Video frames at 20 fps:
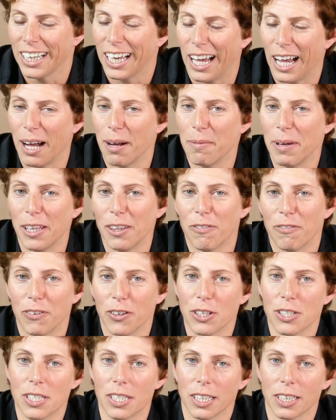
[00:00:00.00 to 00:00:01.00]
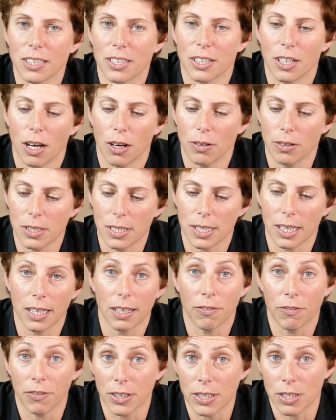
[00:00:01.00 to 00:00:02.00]
And the first thing to know is
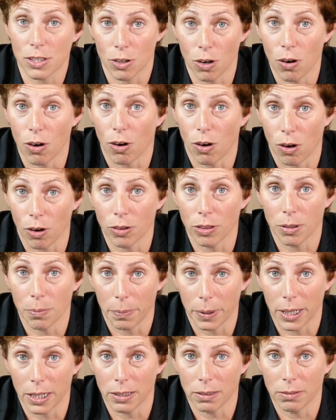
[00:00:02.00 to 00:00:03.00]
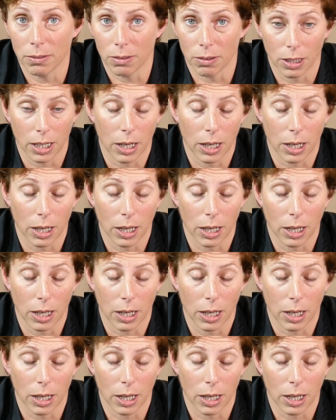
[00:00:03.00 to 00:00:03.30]
that if it's not on the bin,